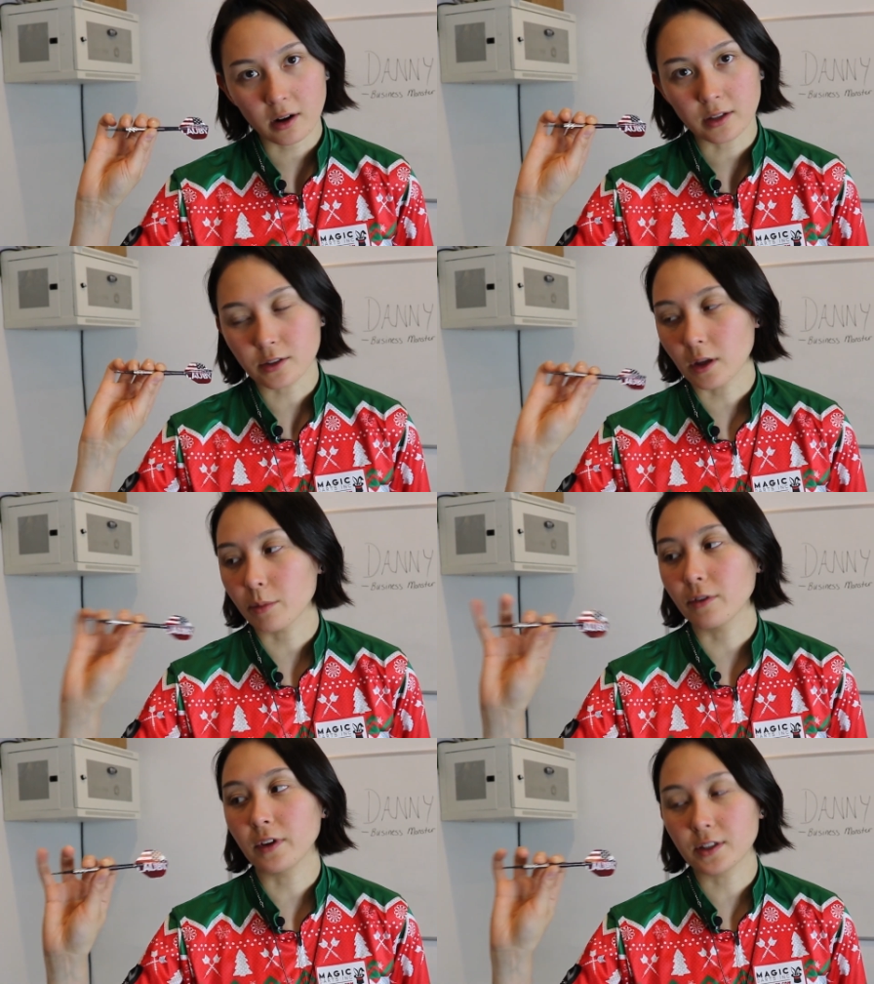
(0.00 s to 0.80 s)
and so that
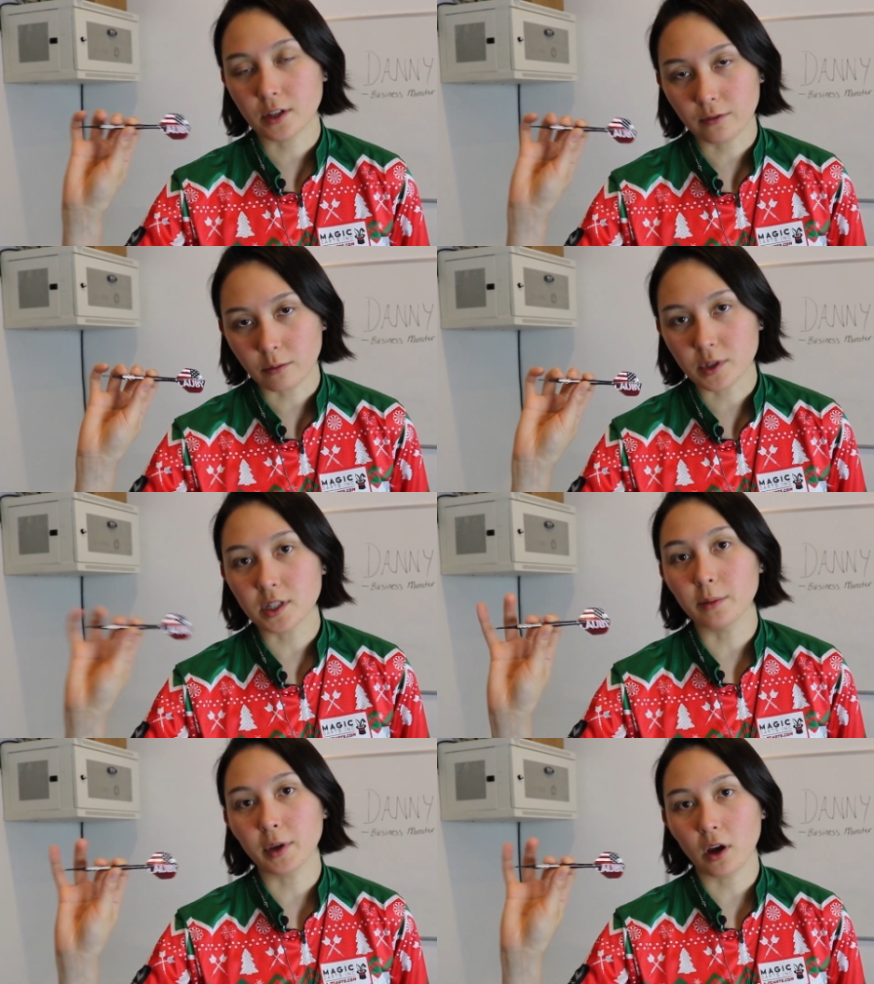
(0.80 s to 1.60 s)
prevents it from
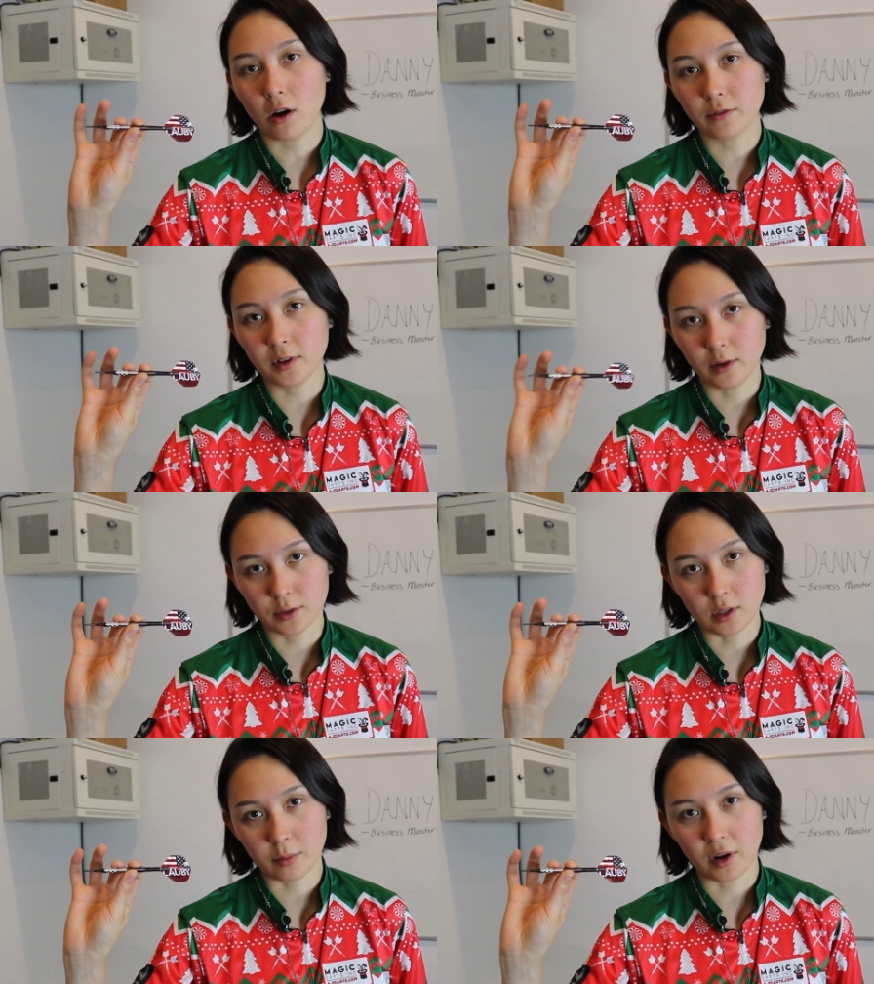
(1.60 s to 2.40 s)
slipping off the nose
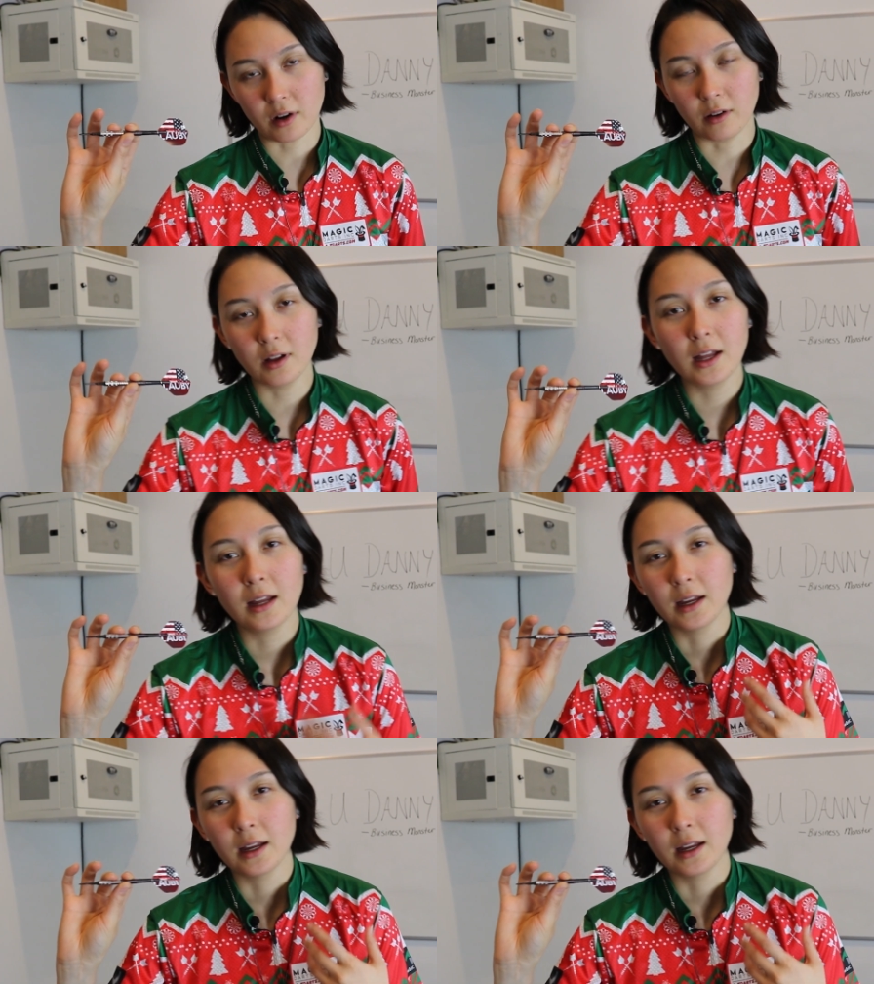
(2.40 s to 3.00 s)
of the barrel.